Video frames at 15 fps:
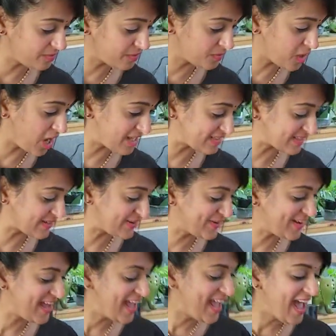it from
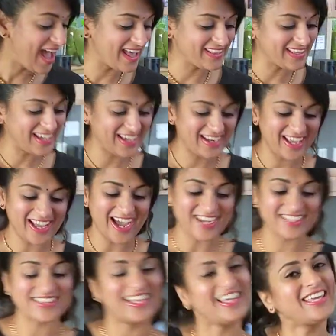Costco. And then I
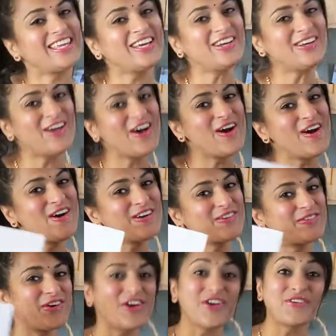got a thank you note
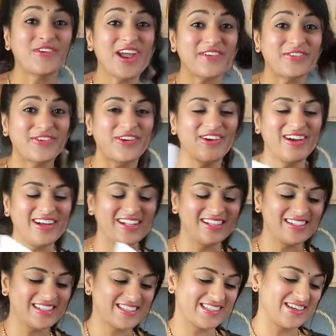for a
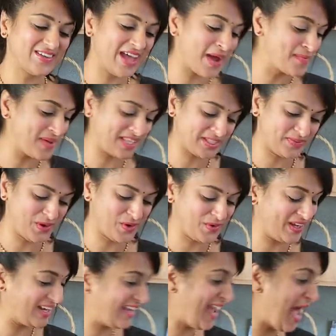referral. So that makes me
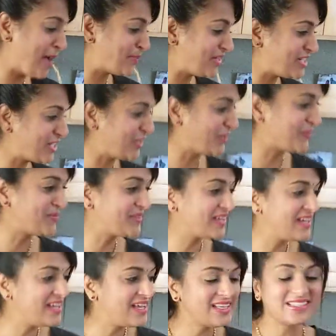really happy too.
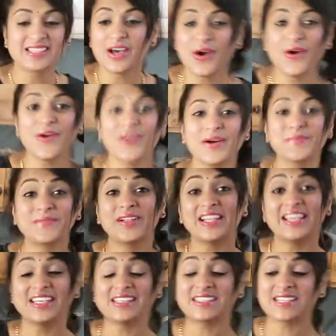So
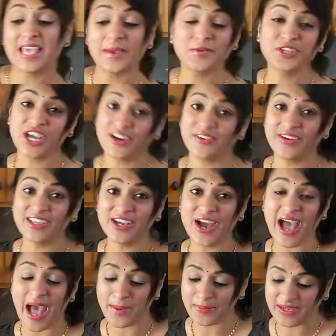please keep sharing your
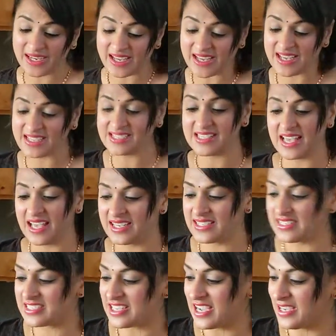happiness
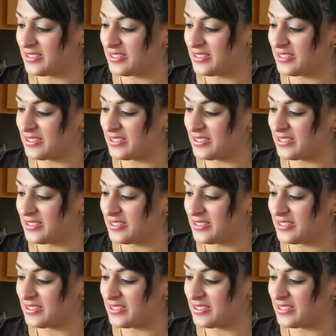and